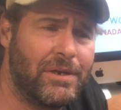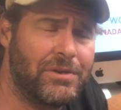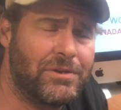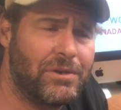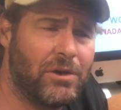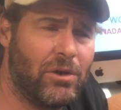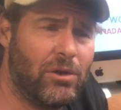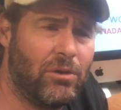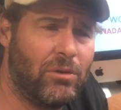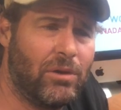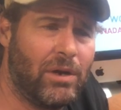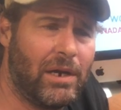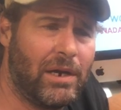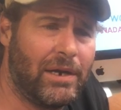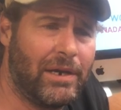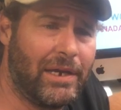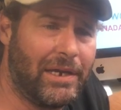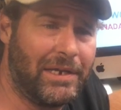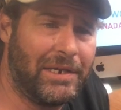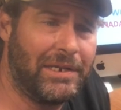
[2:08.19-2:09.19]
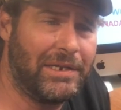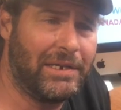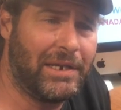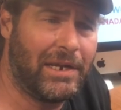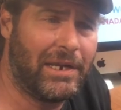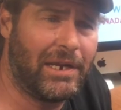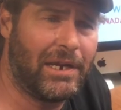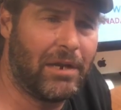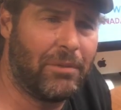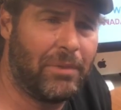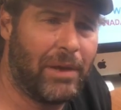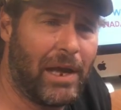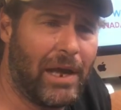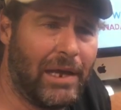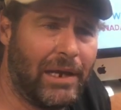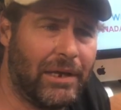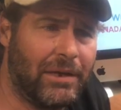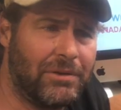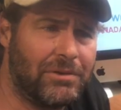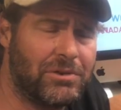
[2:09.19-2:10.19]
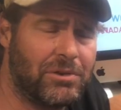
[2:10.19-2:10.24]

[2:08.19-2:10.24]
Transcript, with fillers: So, and he did end up hanging.